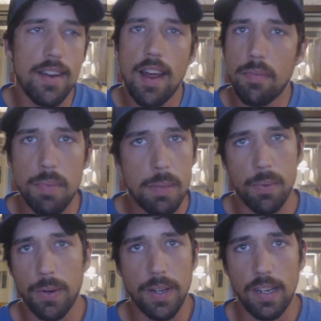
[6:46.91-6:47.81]
enough
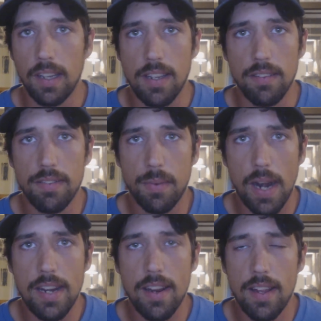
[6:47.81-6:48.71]
people are going to leave,
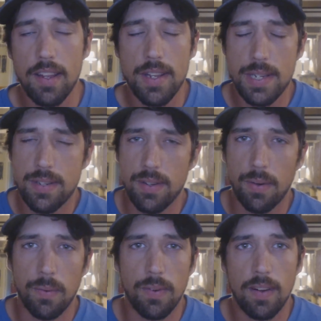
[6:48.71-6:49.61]
right?
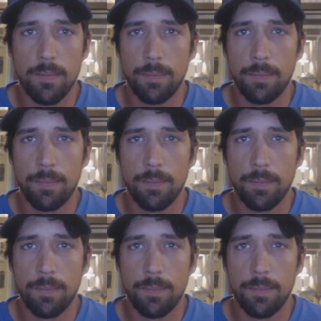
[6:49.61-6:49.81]
So